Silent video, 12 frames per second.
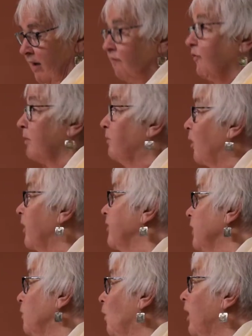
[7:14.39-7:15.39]
for more
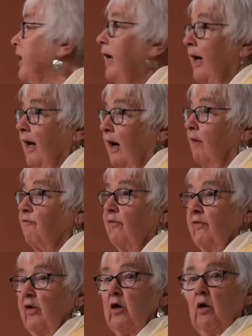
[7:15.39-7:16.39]
than
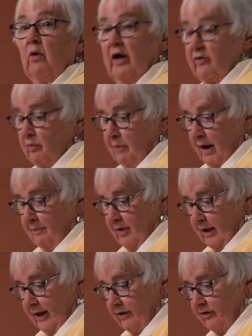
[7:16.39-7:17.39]
1/2 the U.S.
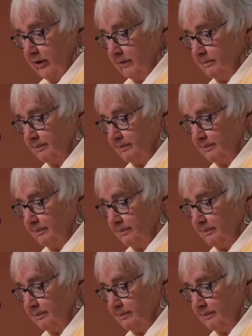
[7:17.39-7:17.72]
population.